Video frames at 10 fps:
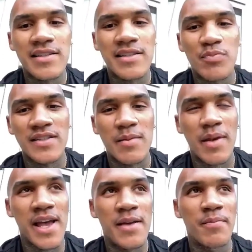presence
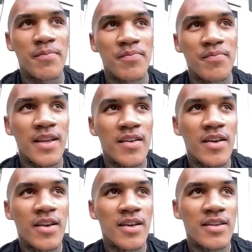about him.
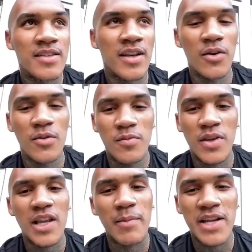So you
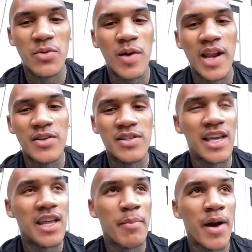can imagine when I used to
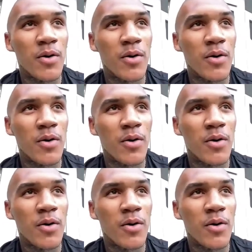get the belt.